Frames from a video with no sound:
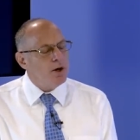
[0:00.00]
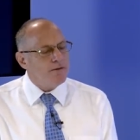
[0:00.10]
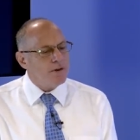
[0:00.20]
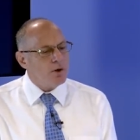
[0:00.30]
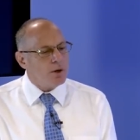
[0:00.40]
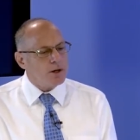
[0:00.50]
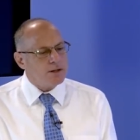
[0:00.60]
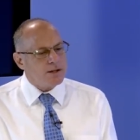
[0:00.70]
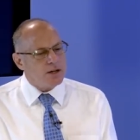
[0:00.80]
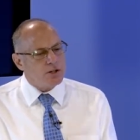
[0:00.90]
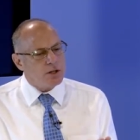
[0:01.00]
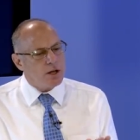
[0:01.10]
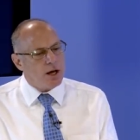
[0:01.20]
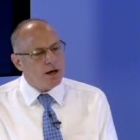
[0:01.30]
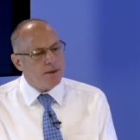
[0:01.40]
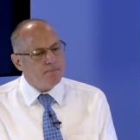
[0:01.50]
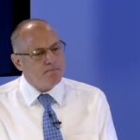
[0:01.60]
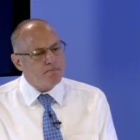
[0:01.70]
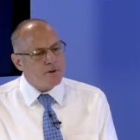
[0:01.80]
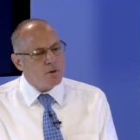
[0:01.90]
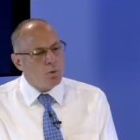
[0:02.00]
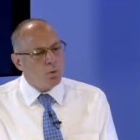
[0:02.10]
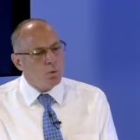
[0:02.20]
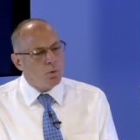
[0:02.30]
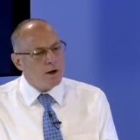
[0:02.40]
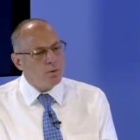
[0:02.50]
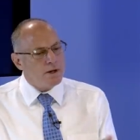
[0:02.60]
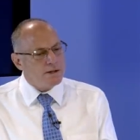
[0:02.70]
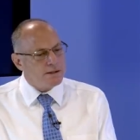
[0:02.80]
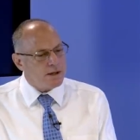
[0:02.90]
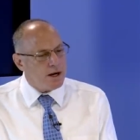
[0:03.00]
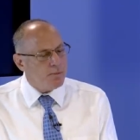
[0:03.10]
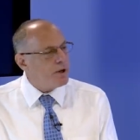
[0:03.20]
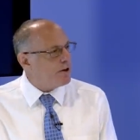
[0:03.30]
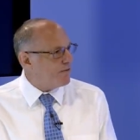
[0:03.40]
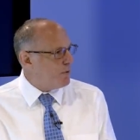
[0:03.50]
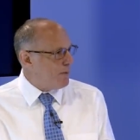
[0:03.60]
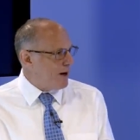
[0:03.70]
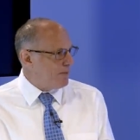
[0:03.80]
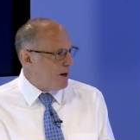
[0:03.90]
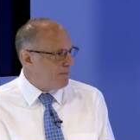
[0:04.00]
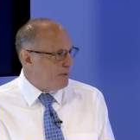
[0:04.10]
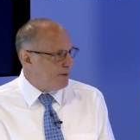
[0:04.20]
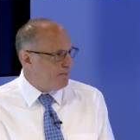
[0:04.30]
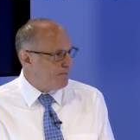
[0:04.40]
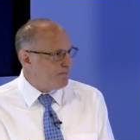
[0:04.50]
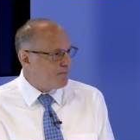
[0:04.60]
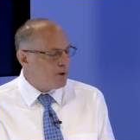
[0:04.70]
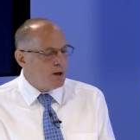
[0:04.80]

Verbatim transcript: for the organization. Um, one was uh, build it from the bottom up. Hmm.